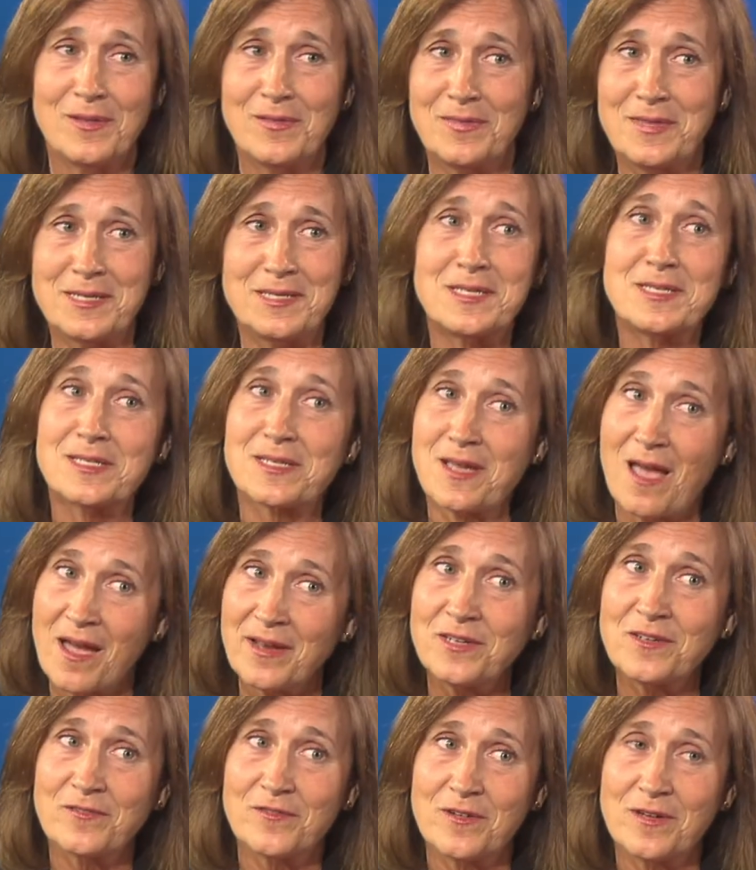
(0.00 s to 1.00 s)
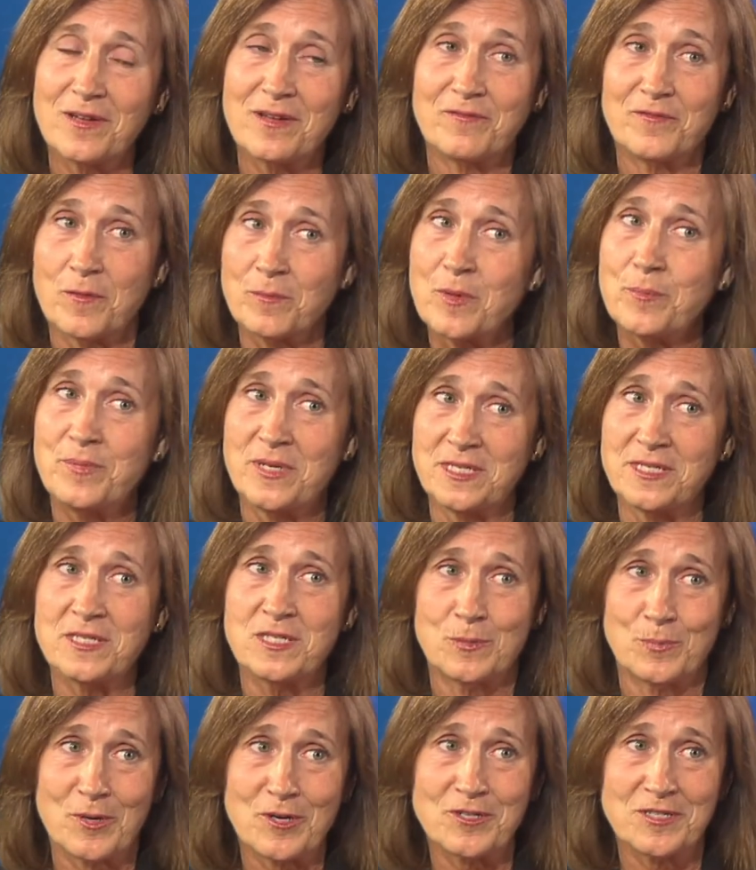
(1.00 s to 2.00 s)
This is kind of from a
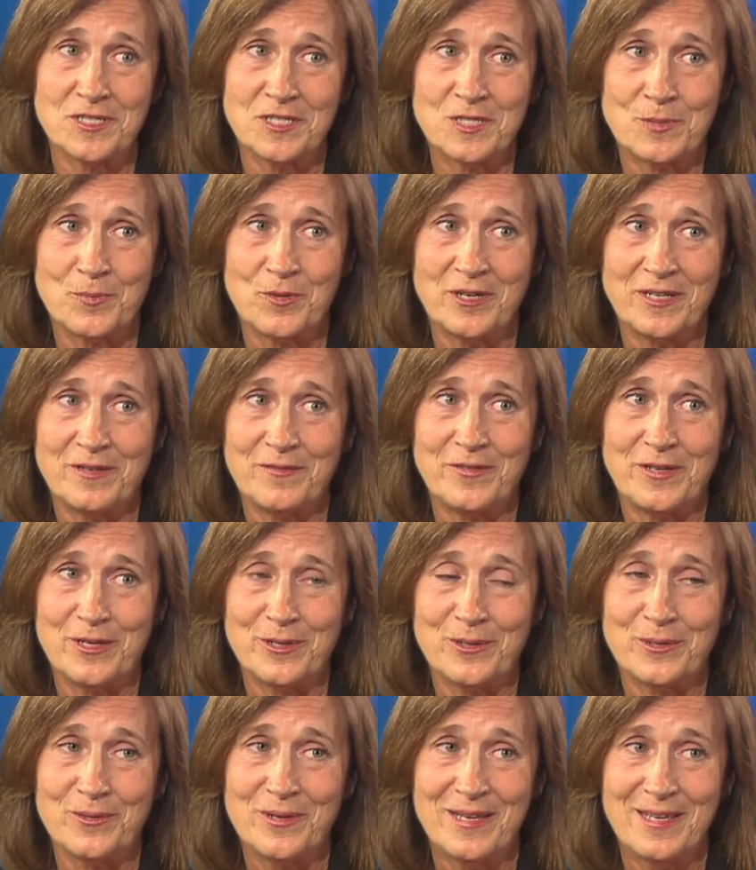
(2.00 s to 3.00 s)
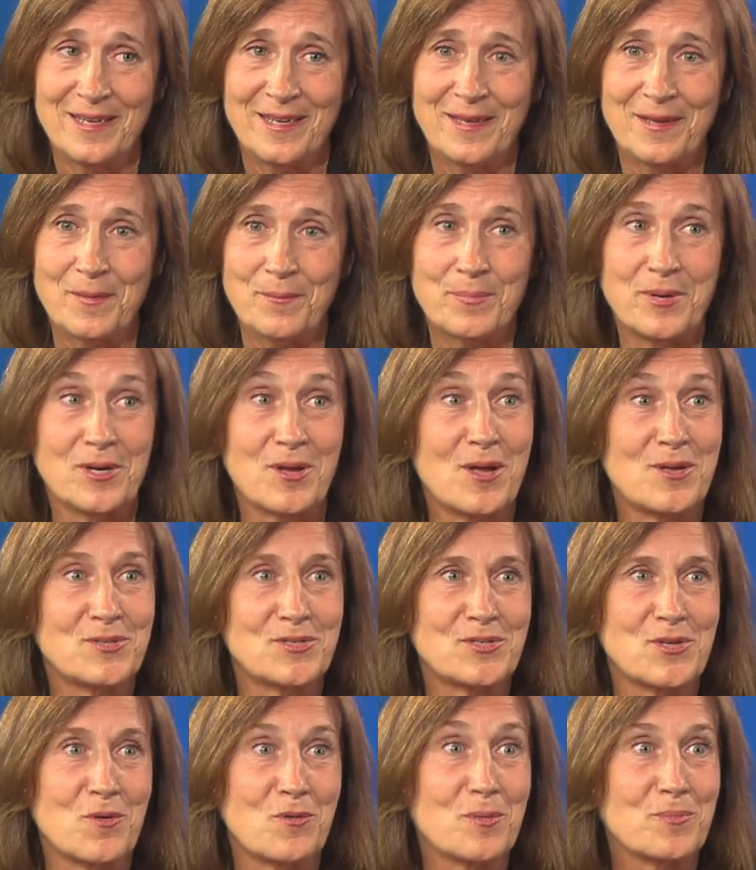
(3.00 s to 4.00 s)
business person's point of view, but
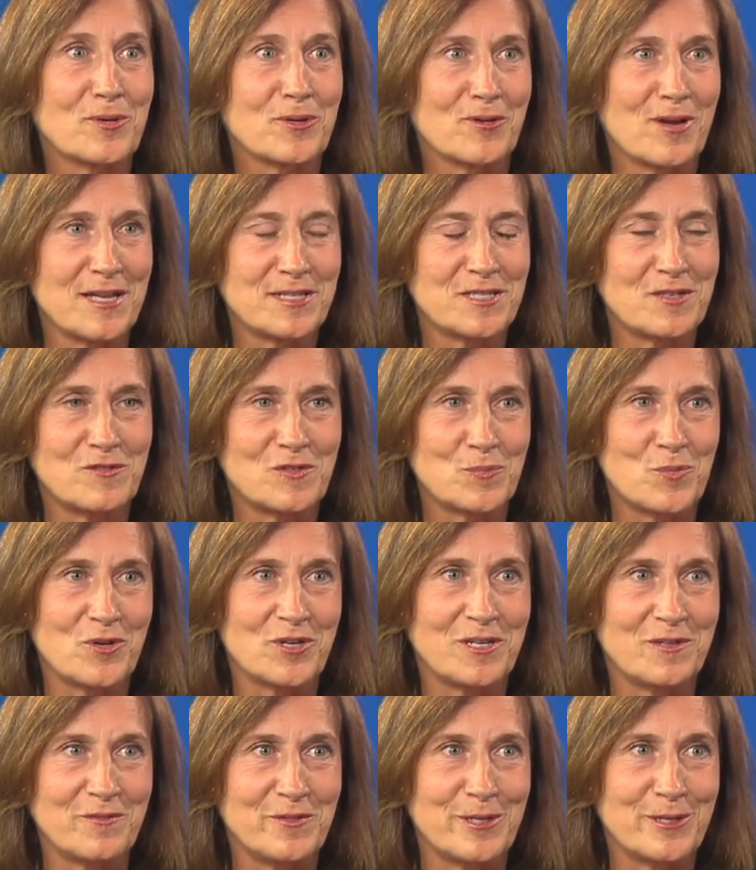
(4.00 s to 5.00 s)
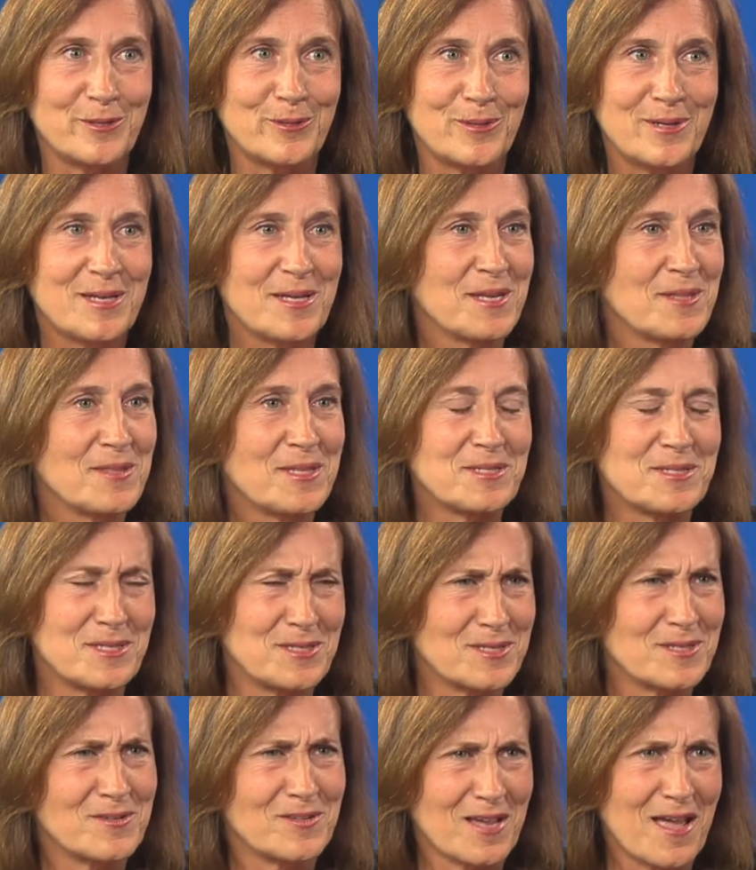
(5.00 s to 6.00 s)
also a progressive's point of view, this
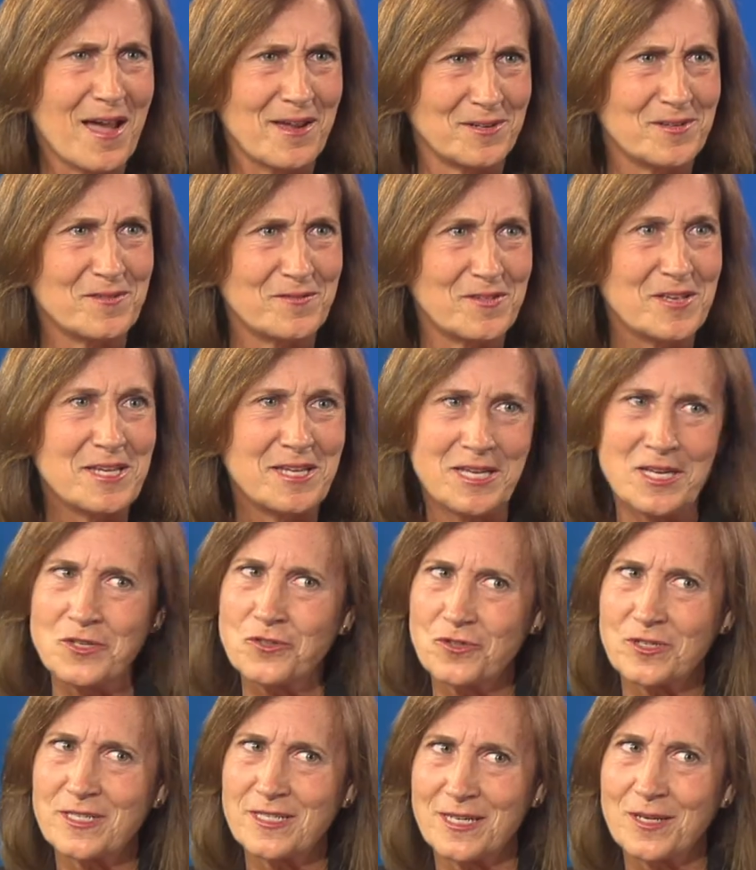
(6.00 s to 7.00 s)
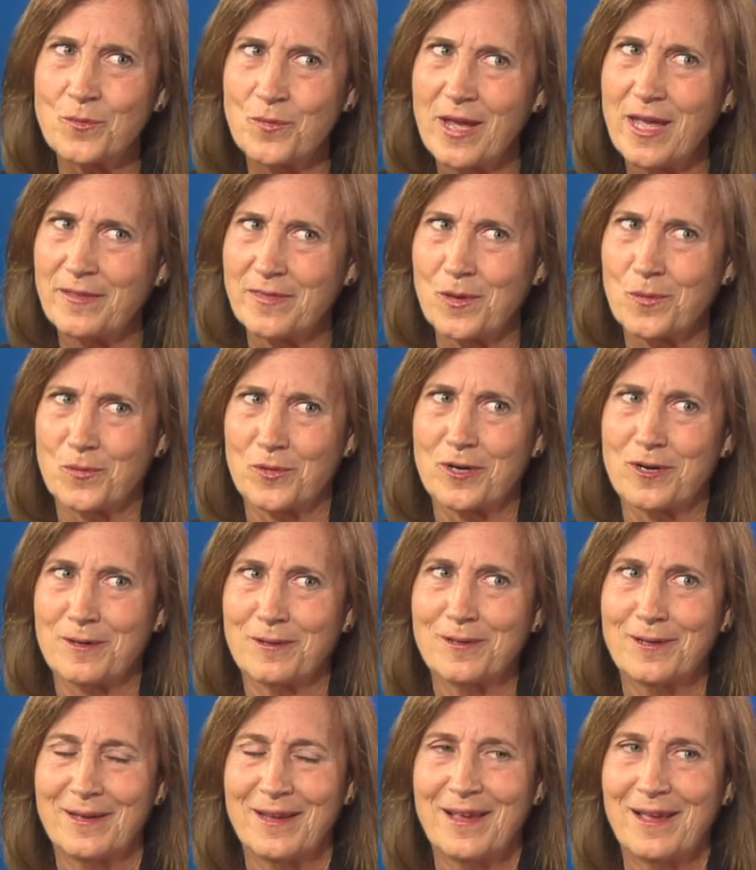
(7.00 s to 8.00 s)
is a kind of interesting way that
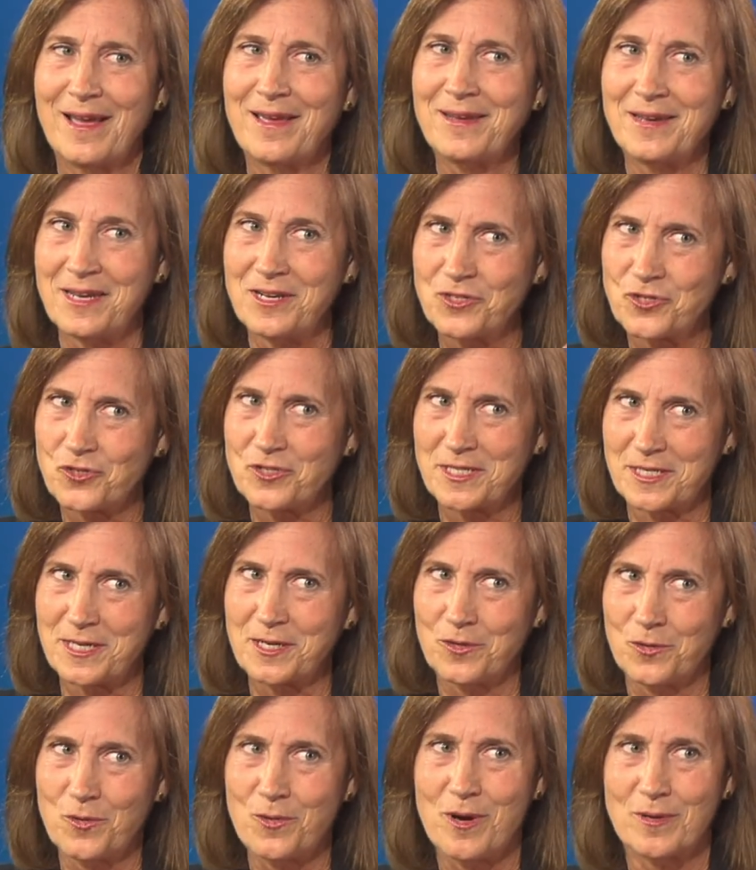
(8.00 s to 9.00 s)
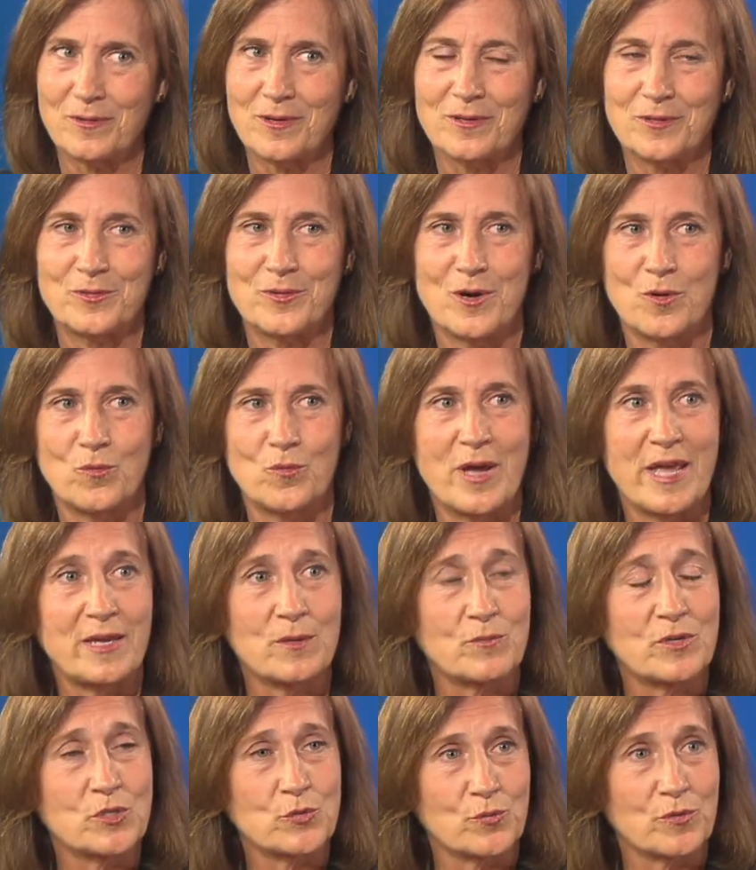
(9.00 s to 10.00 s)
we're, an interesting quote-unquote way
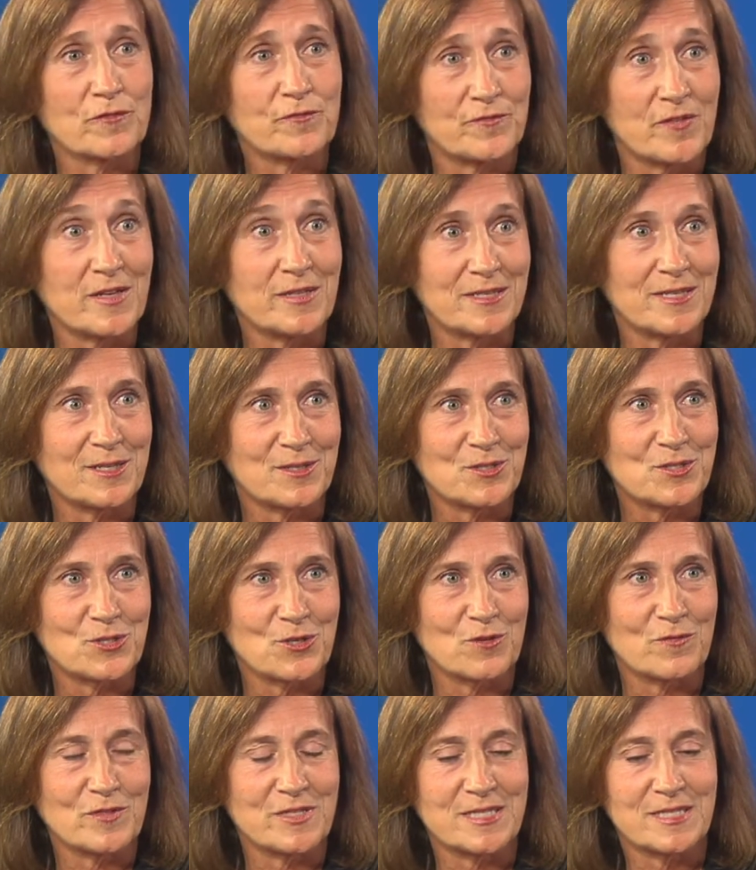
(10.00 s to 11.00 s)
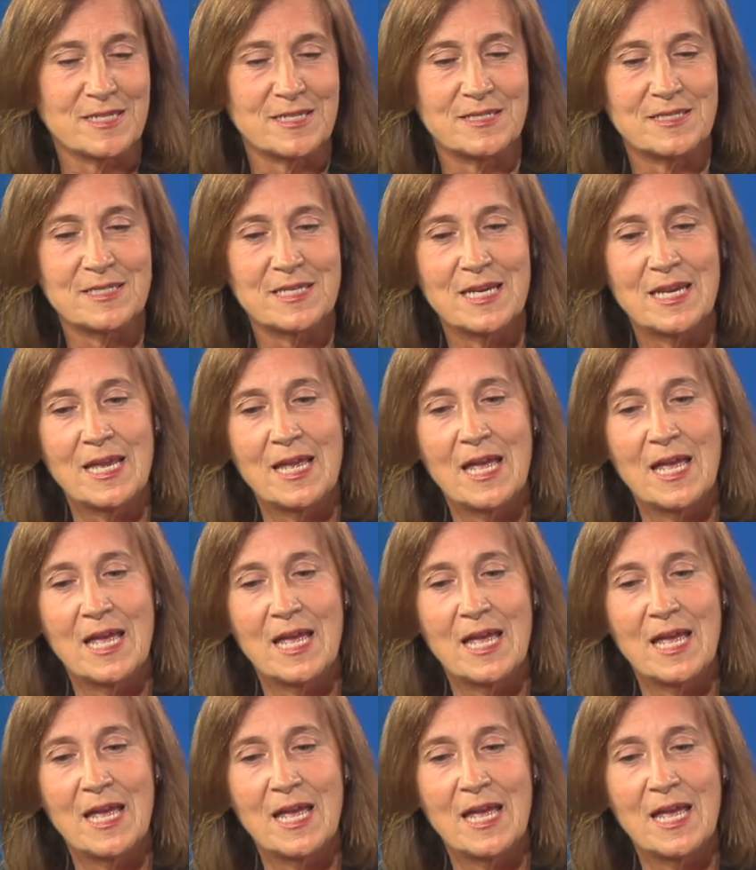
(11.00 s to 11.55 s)
in which we're funding services.